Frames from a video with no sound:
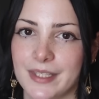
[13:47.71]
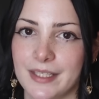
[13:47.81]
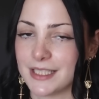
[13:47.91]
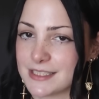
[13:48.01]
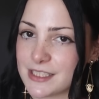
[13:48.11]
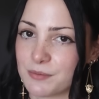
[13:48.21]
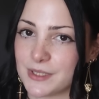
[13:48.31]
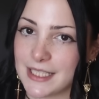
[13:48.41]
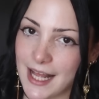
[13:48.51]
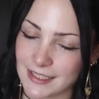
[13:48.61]
Because the
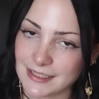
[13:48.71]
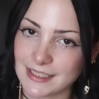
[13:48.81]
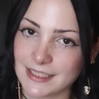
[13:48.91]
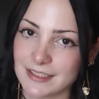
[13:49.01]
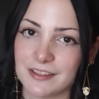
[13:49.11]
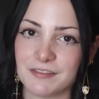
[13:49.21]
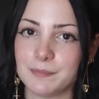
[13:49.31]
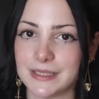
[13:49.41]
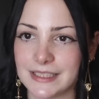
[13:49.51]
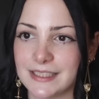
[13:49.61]
reality of
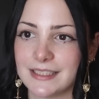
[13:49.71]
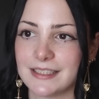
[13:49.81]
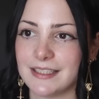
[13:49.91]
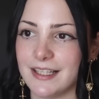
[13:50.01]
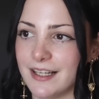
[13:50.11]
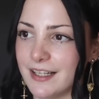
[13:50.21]
being